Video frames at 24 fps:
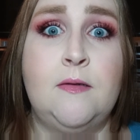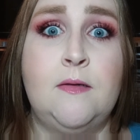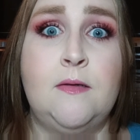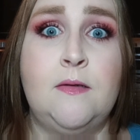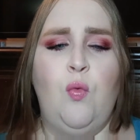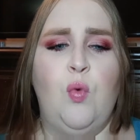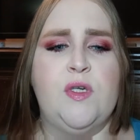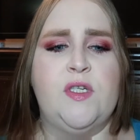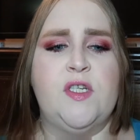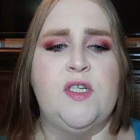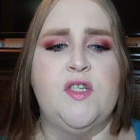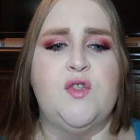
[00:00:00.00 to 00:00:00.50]

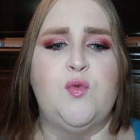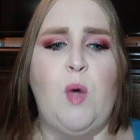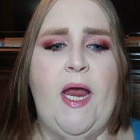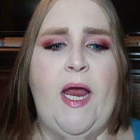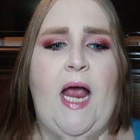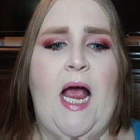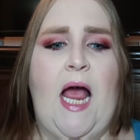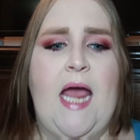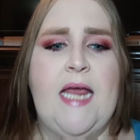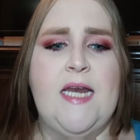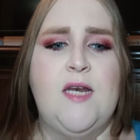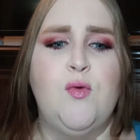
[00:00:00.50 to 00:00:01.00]
This is why
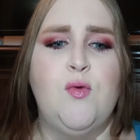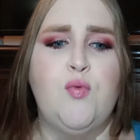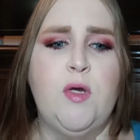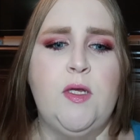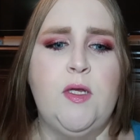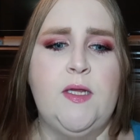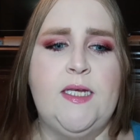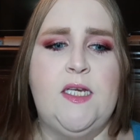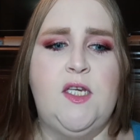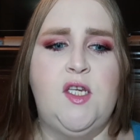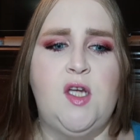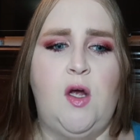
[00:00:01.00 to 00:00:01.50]
I
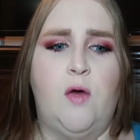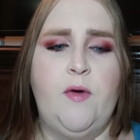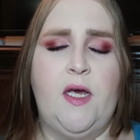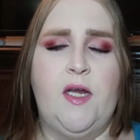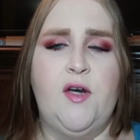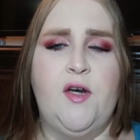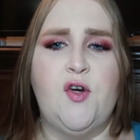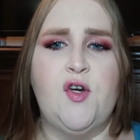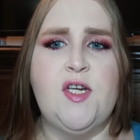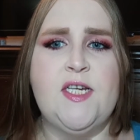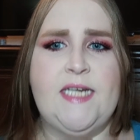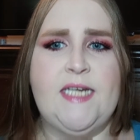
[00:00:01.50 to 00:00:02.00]
really don't
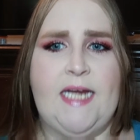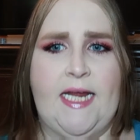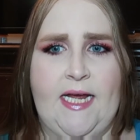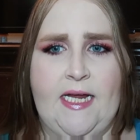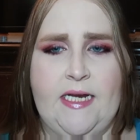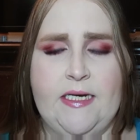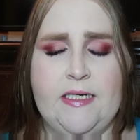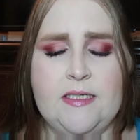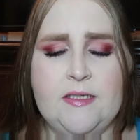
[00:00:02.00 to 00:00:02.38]
understand